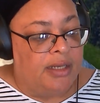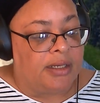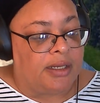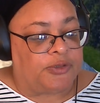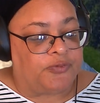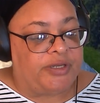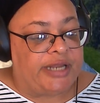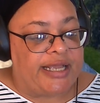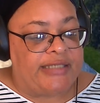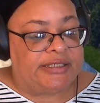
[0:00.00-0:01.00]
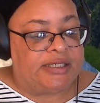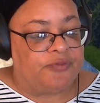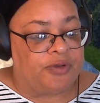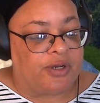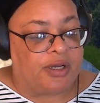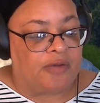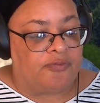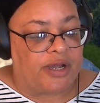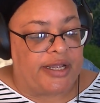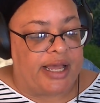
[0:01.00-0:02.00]
Now, 3 days in
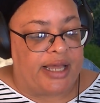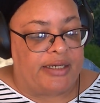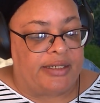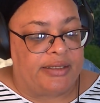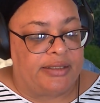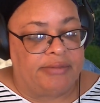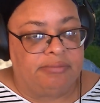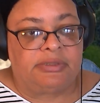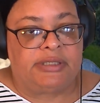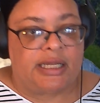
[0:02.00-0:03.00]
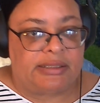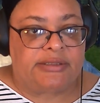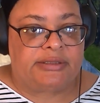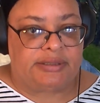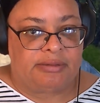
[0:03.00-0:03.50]
Riyadh, that's